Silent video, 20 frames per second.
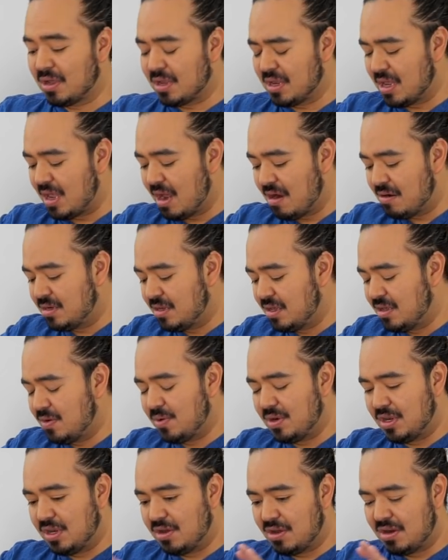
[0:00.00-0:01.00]
I can guarantee
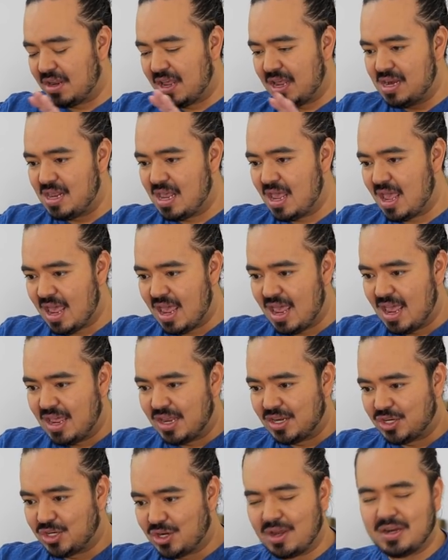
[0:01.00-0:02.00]
you when you go to any
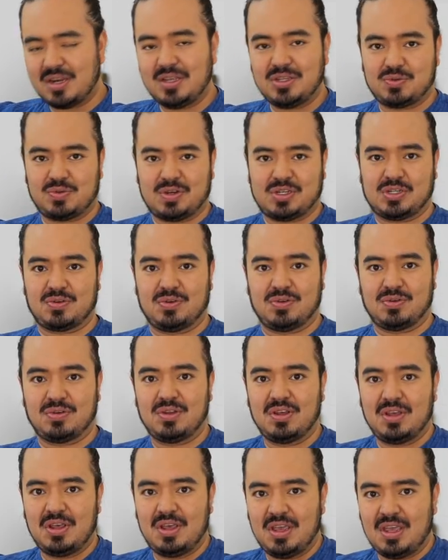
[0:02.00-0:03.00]
Chinese restaurant,